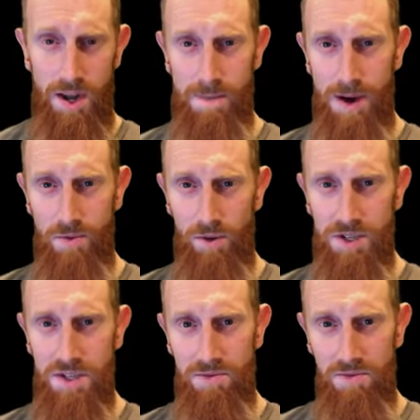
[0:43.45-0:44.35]
in my
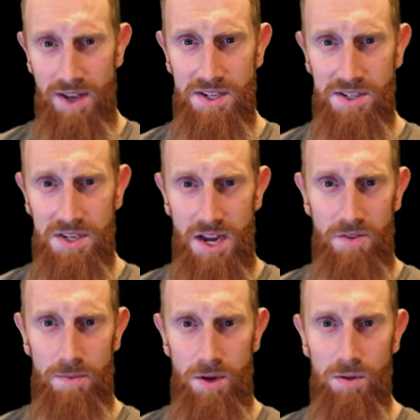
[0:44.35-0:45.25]
recent fantasy
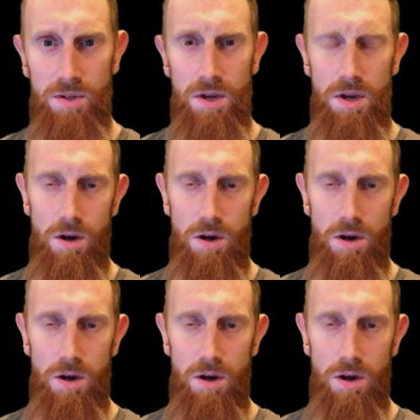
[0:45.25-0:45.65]
knife build